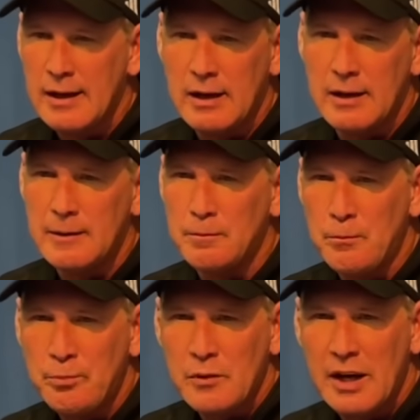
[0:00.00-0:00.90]

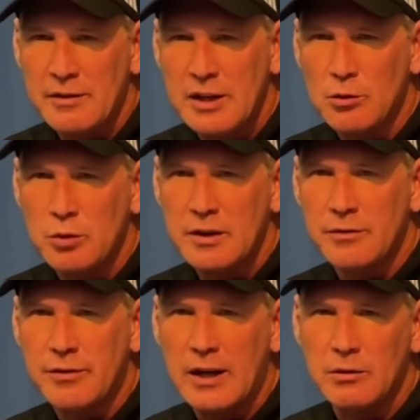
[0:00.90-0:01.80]
I think we
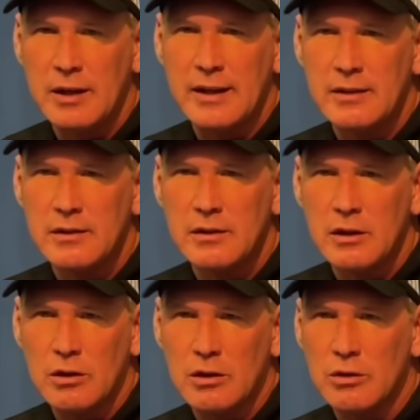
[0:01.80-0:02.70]
have found that,
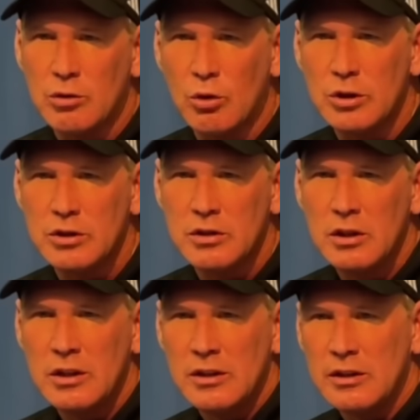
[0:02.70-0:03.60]
of course,
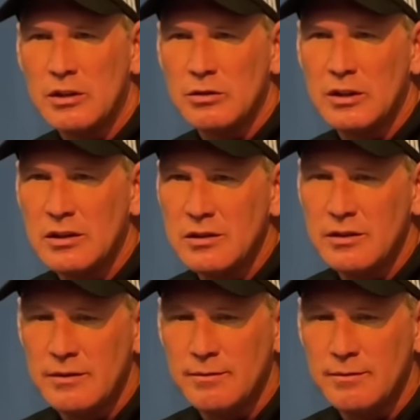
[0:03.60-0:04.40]
the